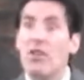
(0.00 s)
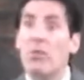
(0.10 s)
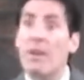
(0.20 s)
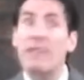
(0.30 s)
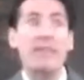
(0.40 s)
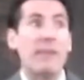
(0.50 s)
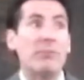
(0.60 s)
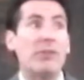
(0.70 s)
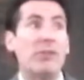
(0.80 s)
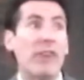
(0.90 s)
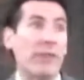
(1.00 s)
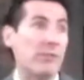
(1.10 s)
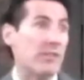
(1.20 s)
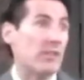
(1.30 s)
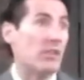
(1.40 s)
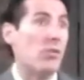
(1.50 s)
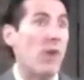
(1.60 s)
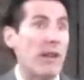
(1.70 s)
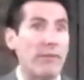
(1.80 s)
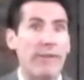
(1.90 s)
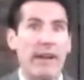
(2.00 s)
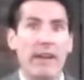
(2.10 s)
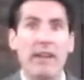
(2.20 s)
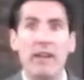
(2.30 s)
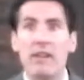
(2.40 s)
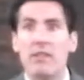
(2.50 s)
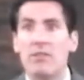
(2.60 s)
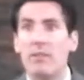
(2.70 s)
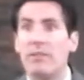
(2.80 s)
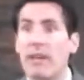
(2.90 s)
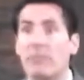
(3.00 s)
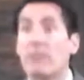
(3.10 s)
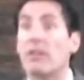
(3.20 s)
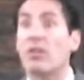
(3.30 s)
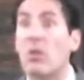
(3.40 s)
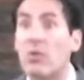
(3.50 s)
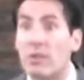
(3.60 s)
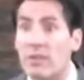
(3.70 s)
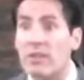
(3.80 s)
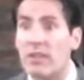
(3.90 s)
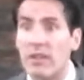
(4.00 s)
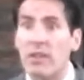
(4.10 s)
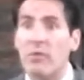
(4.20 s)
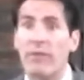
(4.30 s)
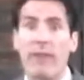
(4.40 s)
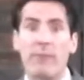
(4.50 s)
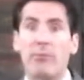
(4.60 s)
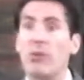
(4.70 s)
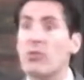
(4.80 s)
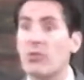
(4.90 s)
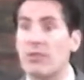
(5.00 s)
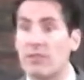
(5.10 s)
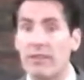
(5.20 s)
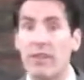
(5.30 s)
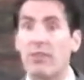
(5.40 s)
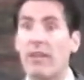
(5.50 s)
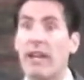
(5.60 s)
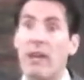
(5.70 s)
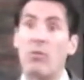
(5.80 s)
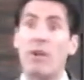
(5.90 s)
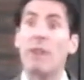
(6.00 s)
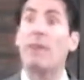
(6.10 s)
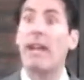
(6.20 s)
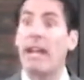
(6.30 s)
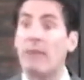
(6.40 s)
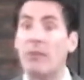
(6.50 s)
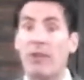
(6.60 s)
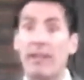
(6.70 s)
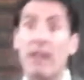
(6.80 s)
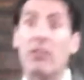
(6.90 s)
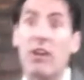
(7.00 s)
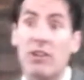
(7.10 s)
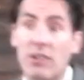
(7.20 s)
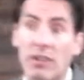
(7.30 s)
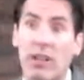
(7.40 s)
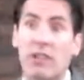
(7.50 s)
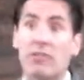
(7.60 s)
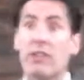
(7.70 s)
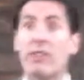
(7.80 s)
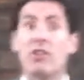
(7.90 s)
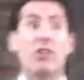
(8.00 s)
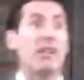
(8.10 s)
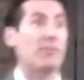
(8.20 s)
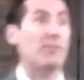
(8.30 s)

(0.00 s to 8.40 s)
What is that prerequisite to qualify? Sometimes it's our course. We've had brokerages, literally, I got one in Miami right now launching a luxury division. He's